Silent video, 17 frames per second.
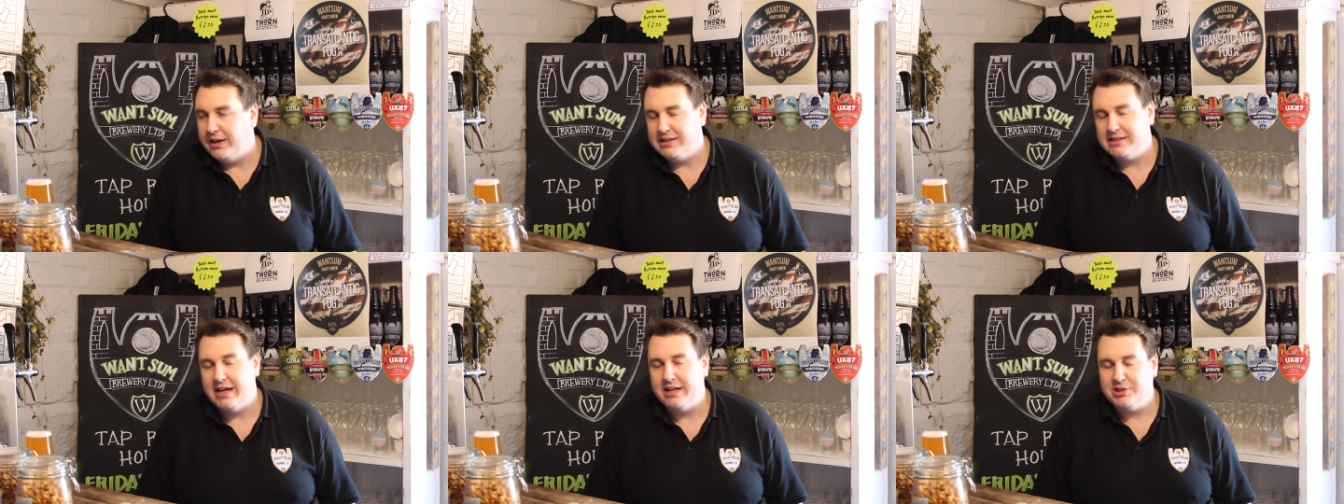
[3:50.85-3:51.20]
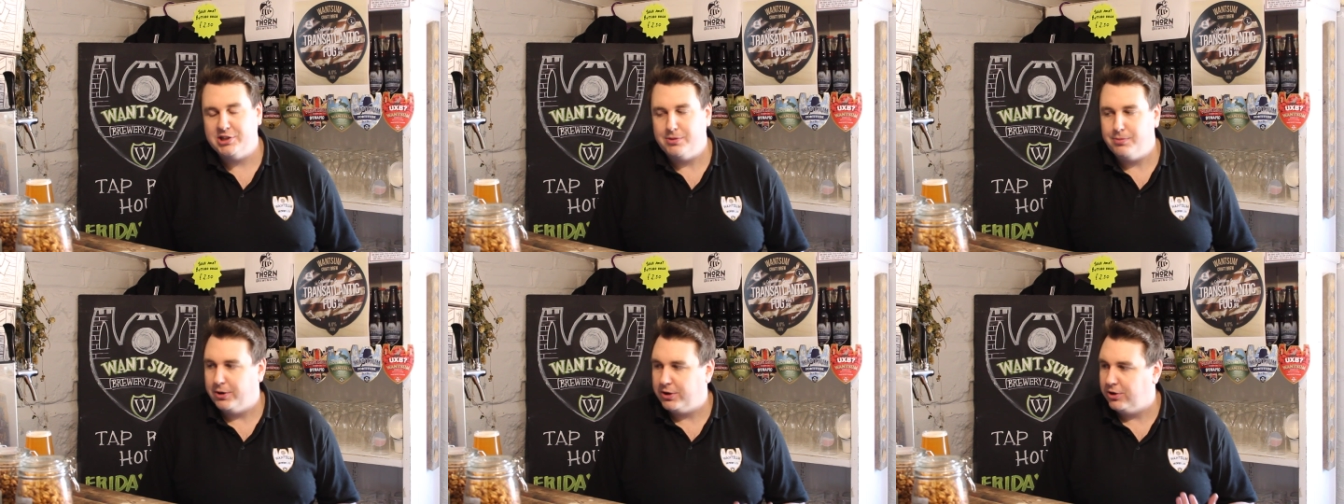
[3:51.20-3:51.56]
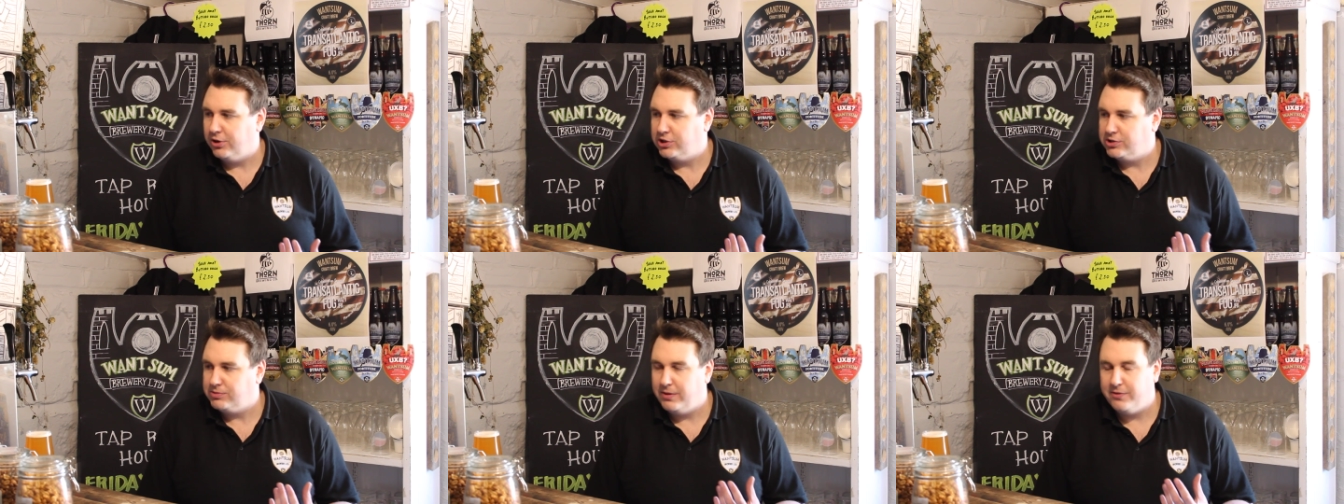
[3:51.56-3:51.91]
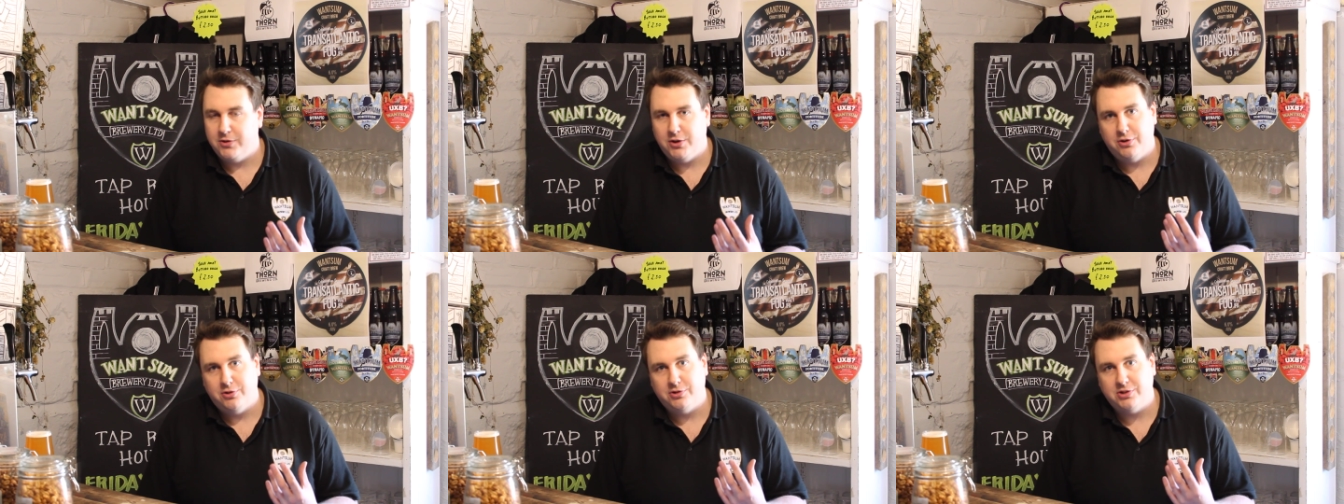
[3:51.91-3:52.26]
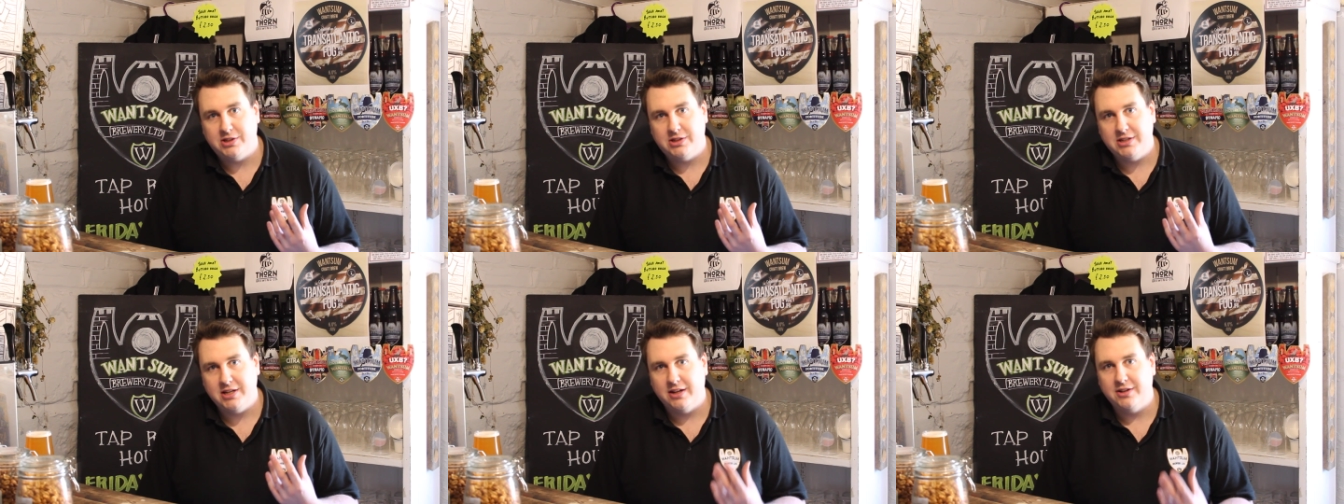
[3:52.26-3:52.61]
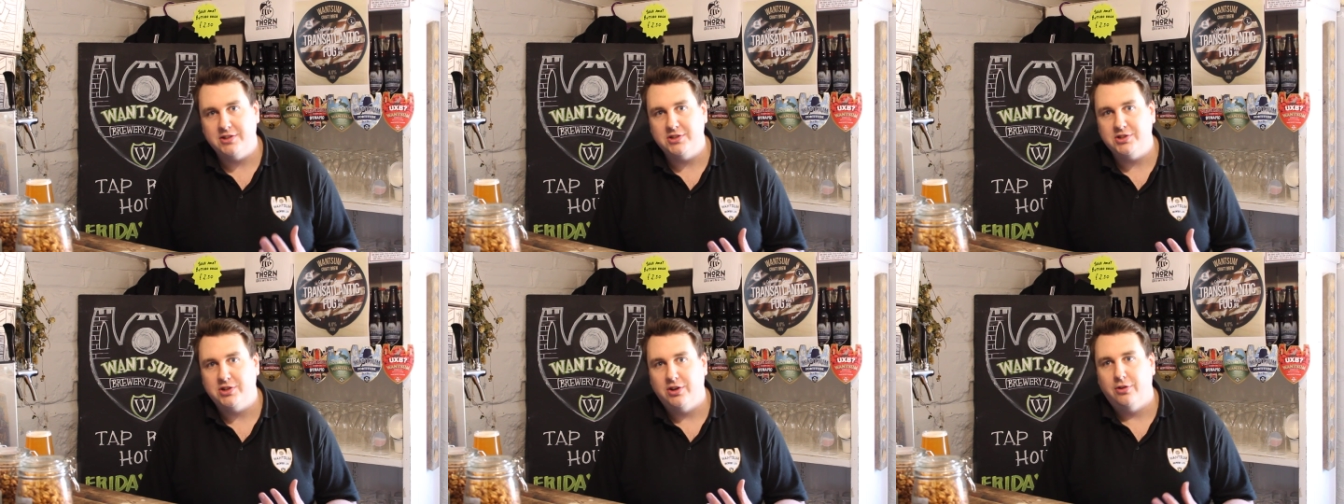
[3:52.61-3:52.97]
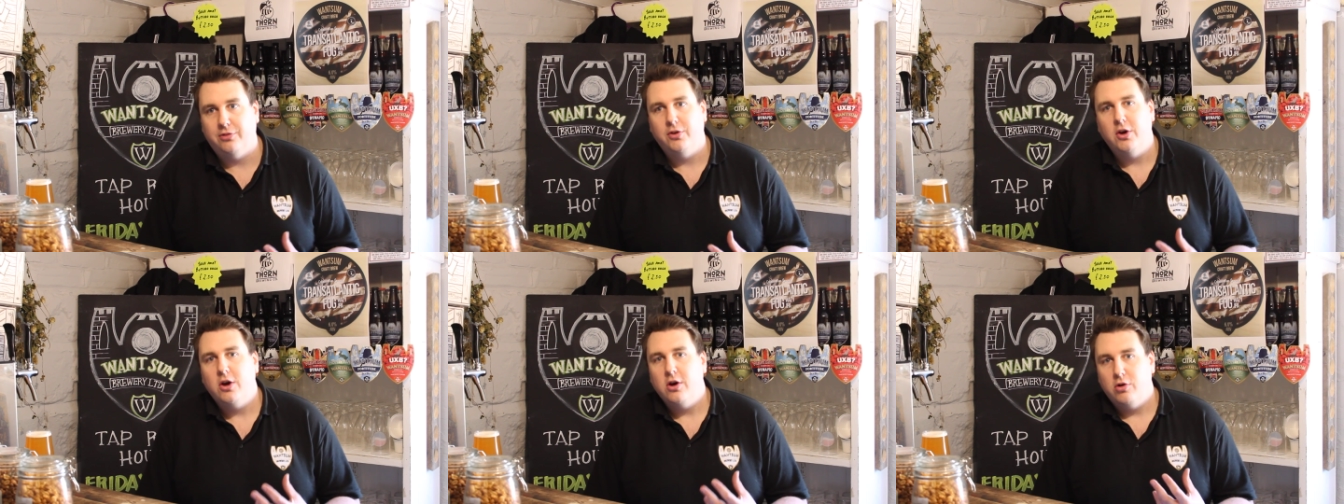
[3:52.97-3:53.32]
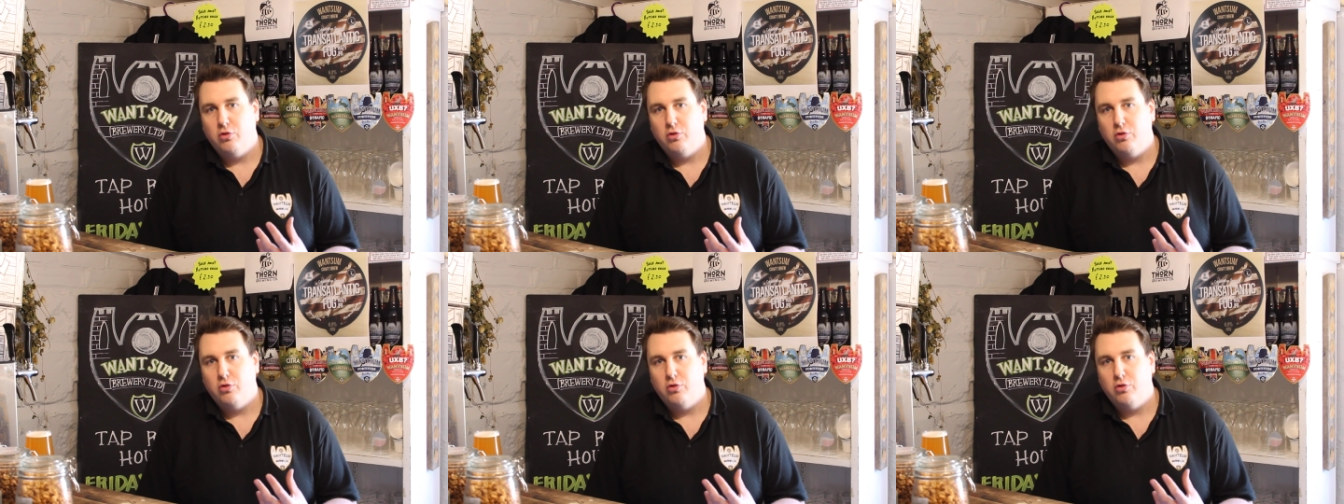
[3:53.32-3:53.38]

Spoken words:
It's actually because we've used tons of